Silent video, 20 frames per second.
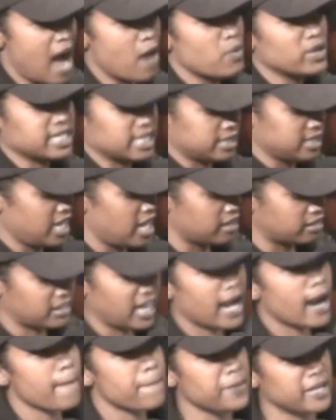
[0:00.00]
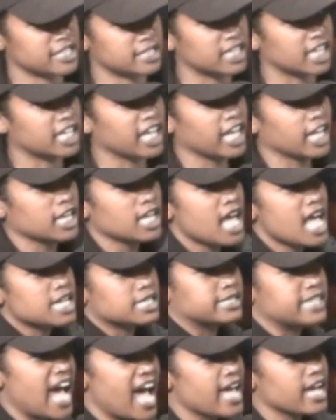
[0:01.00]
I went to see a therapist to get
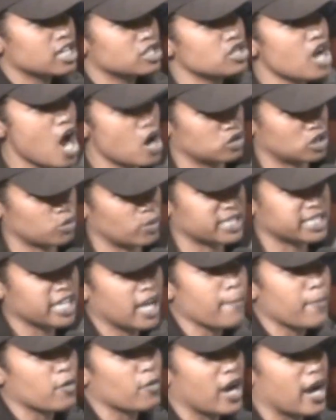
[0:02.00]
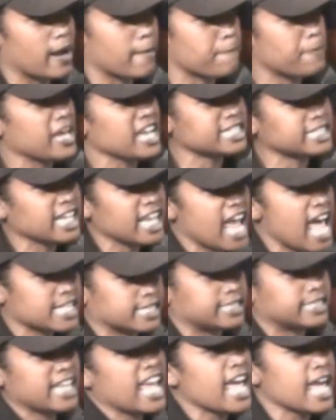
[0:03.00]
diagnosed with temporary
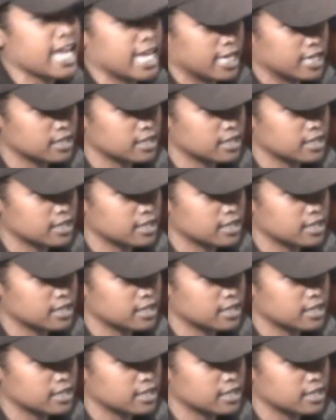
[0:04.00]
PTSD